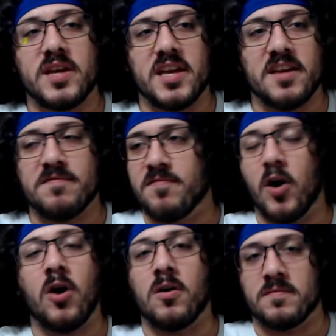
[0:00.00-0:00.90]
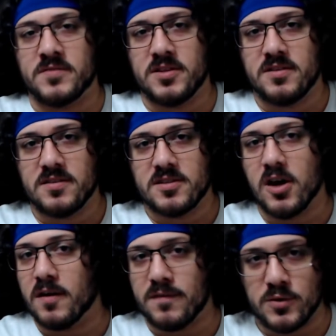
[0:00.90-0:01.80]
evolved
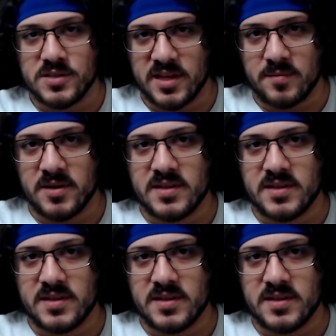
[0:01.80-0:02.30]
Kung Fu cinema.